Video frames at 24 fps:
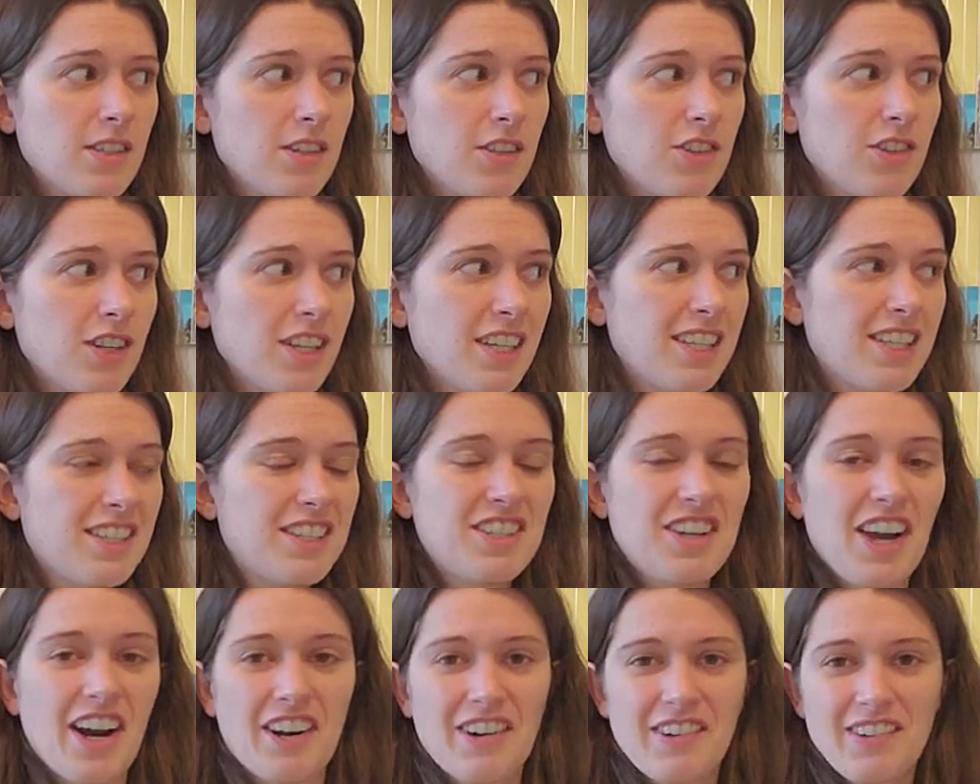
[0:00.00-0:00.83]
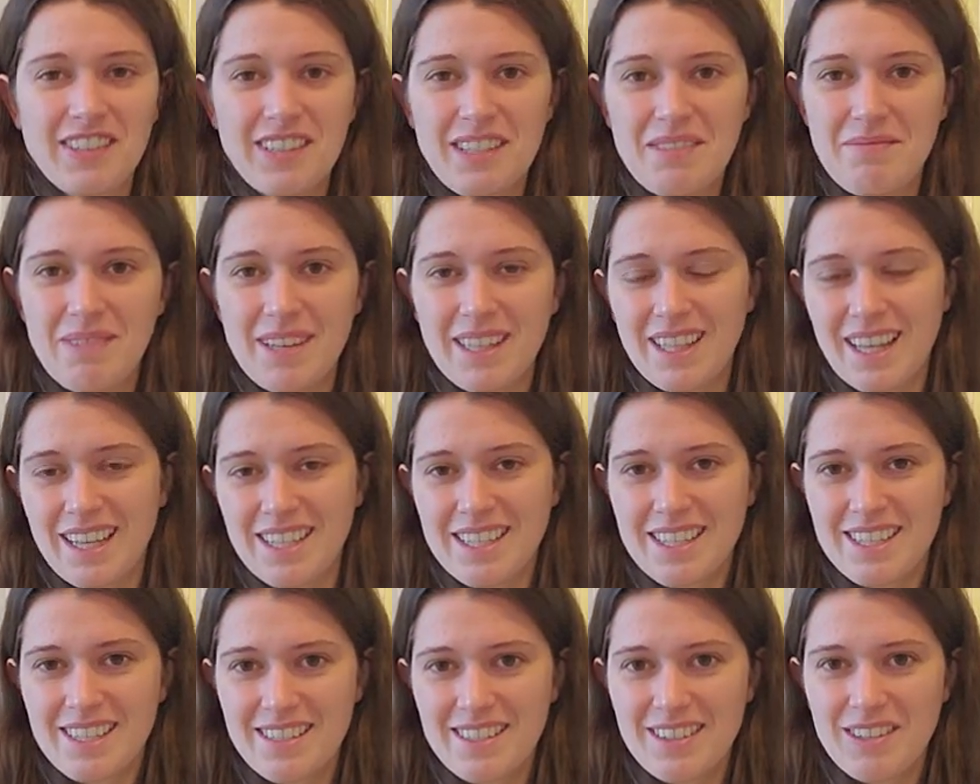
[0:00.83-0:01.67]
to just generally be
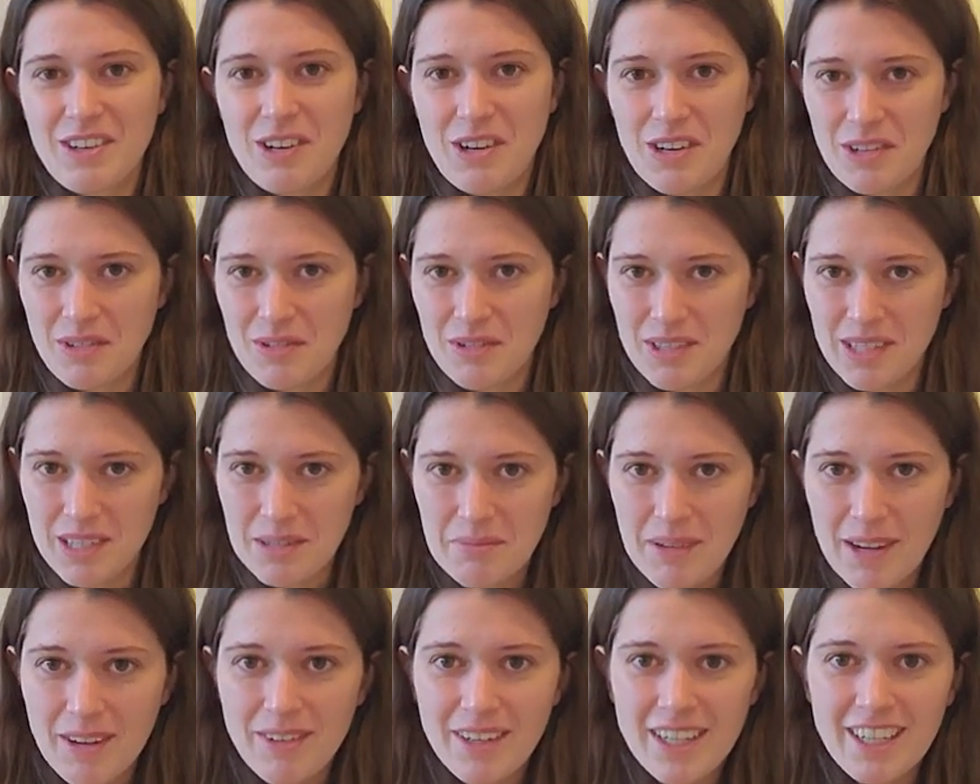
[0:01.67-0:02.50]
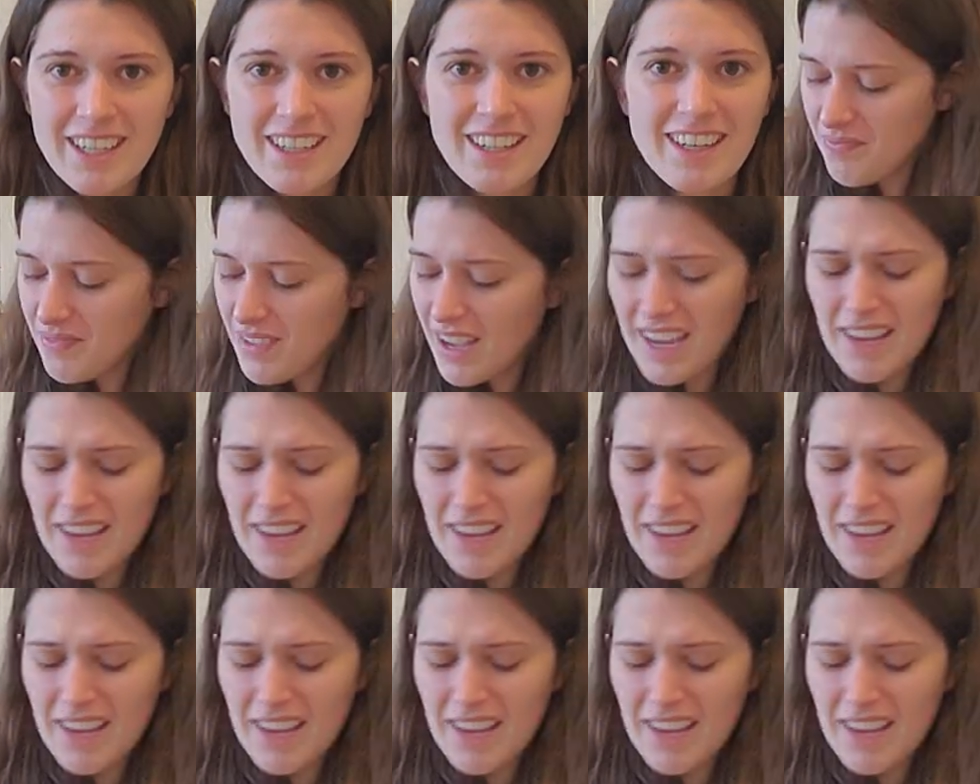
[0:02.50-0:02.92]
less awkward about it.